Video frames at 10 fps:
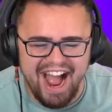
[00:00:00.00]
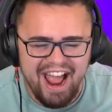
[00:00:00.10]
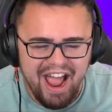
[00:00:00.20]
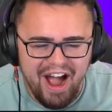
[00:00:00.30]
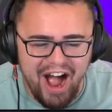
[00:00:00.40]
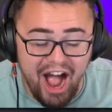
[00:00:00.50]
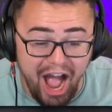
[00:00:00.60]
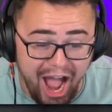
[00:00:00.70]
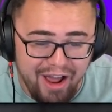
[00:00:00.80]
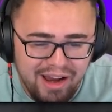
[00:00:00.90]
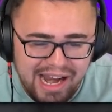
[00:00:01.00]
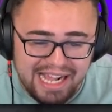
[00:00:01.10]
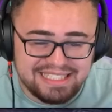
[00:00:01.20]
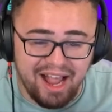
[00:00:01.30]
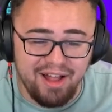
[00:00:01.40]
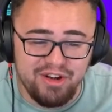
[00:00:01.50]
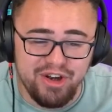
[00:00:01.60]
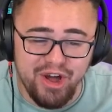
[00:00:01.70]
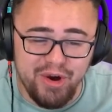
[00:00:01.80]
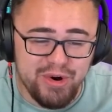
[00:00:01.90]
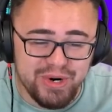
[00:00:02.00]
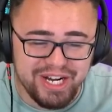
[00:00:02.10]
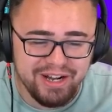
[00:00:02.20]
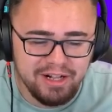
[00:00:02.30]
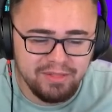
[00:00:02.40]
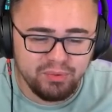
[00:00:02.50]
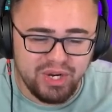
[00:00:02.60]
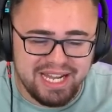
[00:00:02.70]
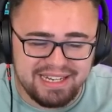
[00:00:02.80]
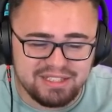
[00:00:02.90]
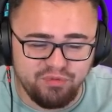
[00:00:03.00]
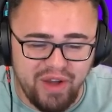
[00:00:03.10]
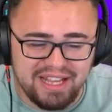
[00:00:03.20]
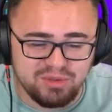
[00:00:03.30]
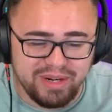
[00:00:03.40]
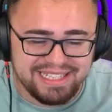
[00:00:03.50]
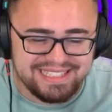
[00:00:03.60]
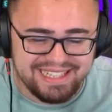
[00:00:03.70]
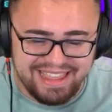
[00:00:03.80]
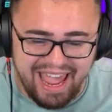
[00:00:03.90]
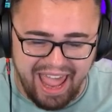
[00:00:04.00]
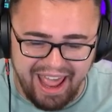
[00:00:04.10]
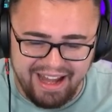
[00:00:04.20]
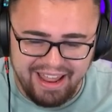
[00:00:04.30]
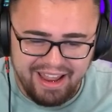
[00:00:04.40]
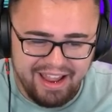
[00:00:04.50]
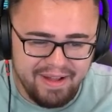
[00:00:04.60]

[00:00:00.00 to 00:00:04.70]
It's a nuke! Look at his face when he did that!